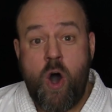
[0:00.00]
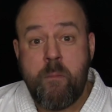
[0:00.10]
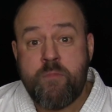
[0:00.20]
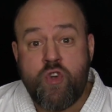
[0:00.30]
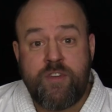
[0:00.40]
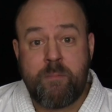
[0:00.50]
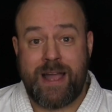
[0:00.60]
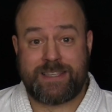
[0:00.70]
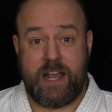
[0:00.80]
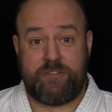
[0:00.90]
or moving
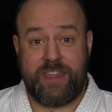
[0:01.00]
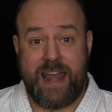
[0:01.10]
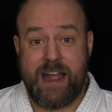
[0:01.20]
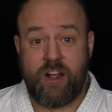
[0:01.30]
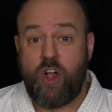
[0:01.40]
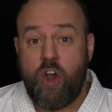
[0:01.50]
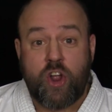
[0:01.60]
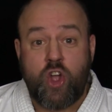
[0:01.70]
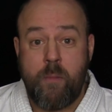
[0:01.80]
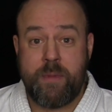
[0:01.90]
myself to that angle, or
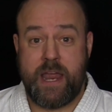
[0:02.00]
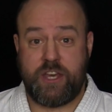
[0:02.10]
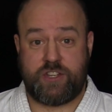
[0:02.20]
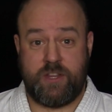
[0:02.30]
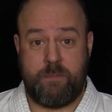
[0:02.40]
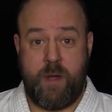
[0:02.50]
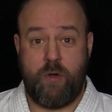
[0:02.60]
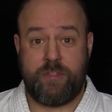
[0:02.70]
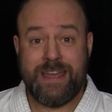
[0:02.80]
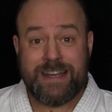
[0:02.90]
a combination of them
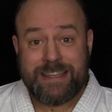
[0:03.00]
both,